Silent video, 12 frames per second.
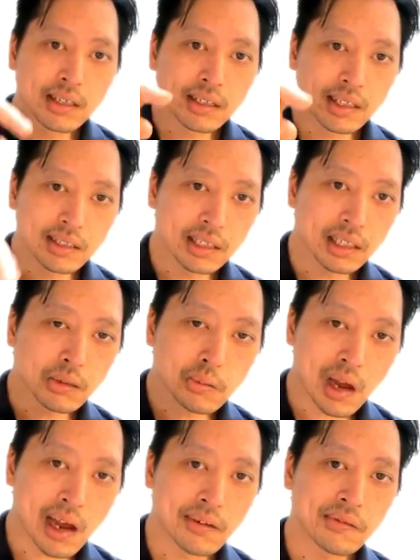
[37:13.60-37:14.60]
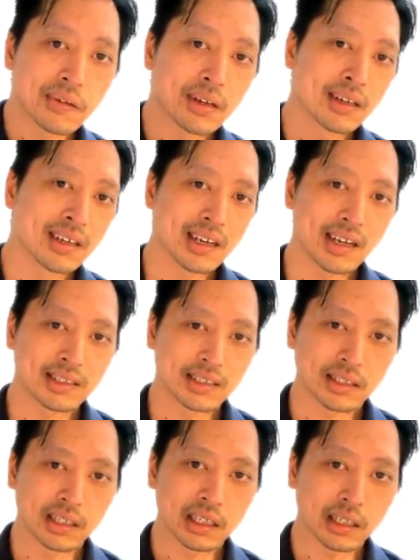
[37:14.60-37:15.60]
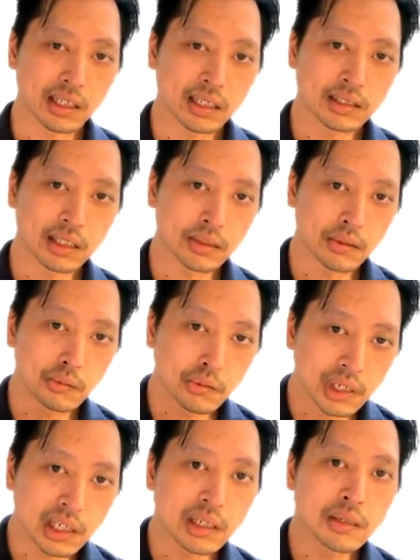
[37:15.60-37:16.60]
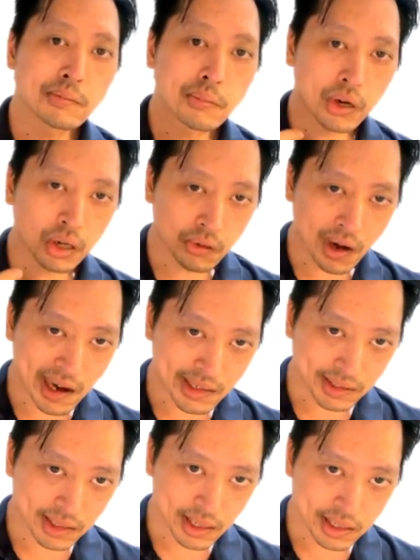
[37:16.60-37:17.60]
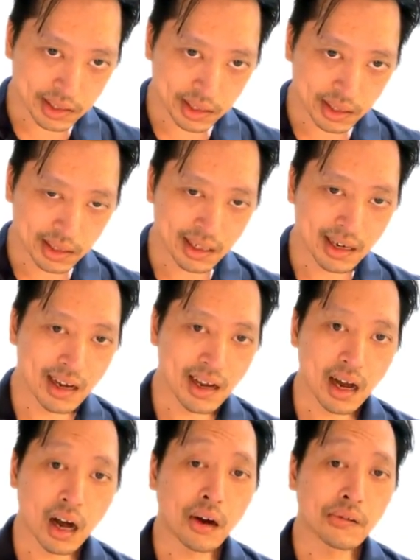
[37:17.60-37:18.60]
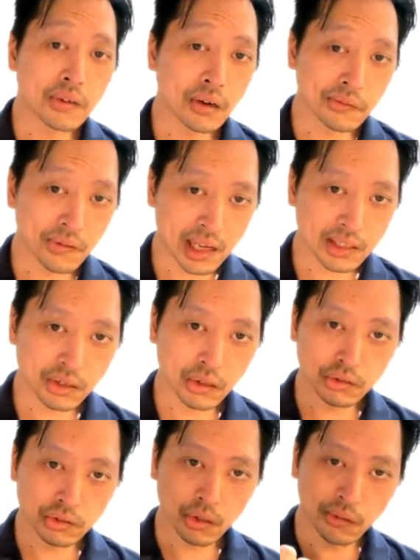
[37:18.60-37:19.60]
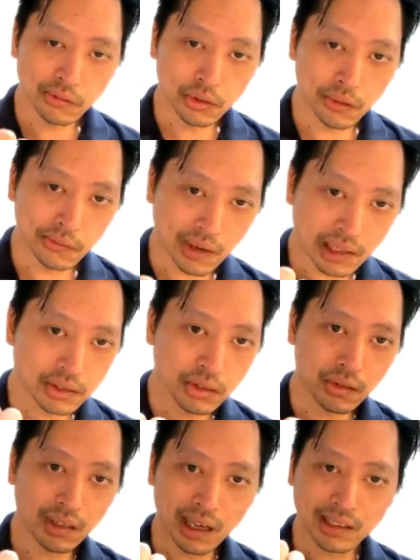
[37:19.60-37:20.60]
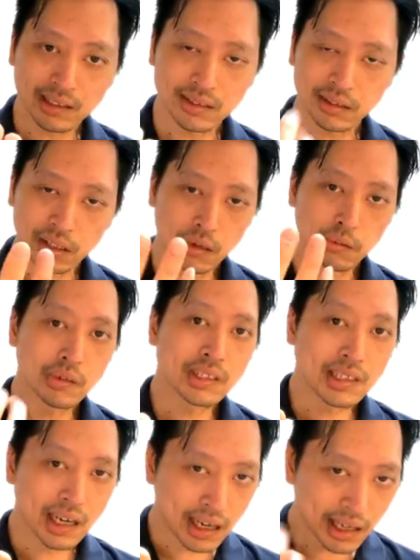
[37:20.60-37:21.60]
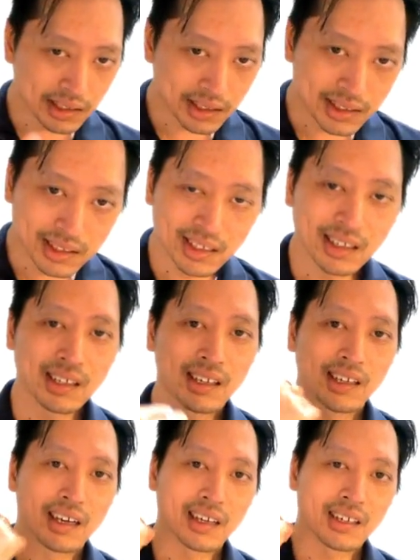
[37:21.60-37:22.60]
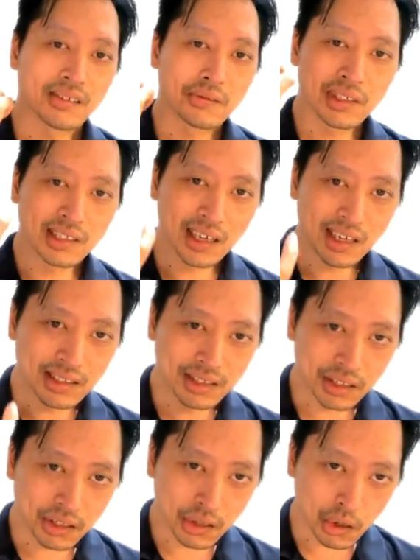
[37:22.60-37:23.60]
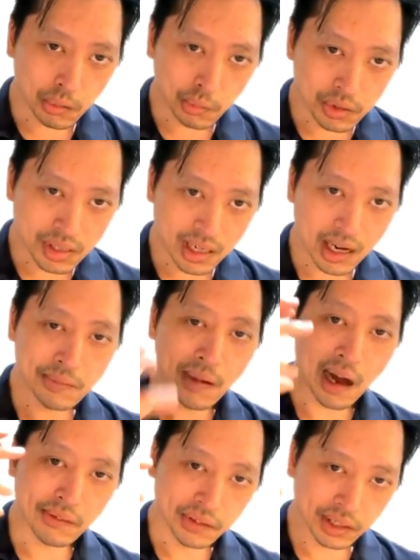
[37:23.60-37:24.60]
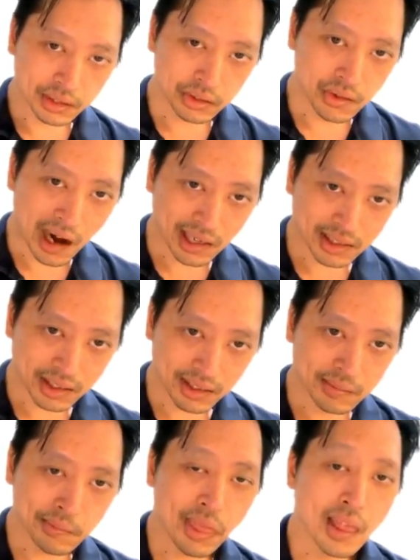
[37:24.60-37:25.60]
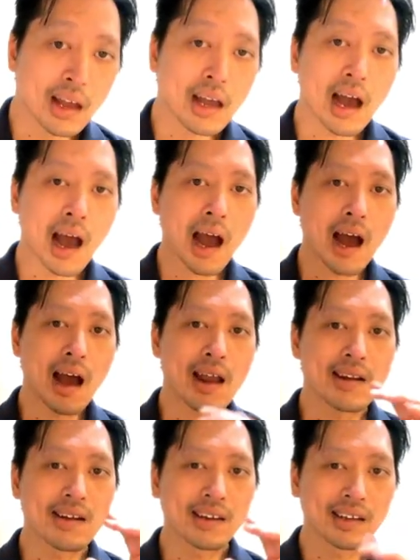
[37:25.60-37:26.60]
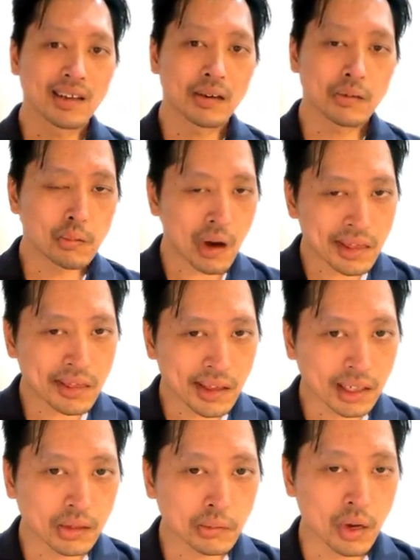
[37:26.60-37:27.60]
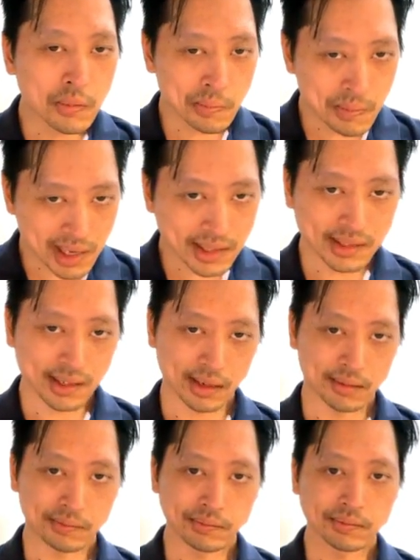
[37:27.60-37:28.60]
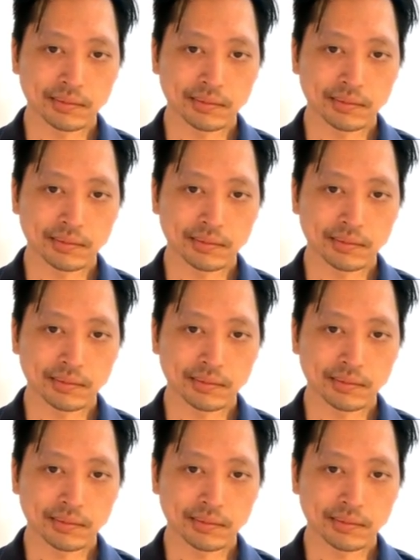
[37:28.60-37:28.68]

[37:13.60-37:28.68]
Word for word: The T wave is a, is a repolarization of your ventricles, your, your ventricle, like, you know, returns, returns to the normal shape after contraction. And one thing that we're missing